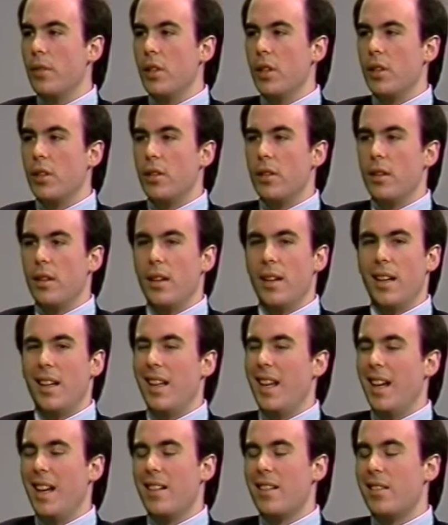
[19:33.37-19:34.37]

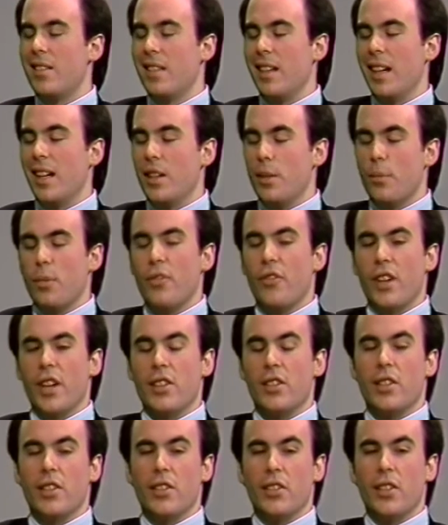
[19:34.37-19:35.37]
And they understand, they're
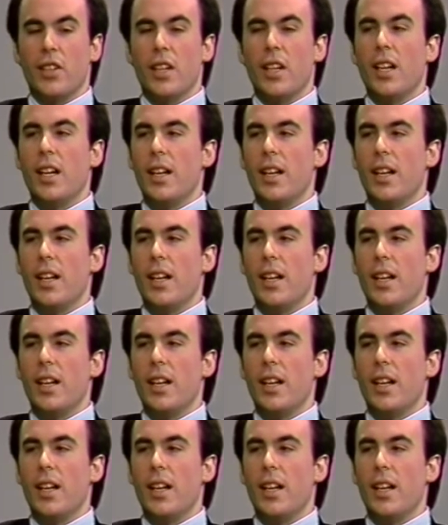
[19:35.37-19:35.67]
professionals.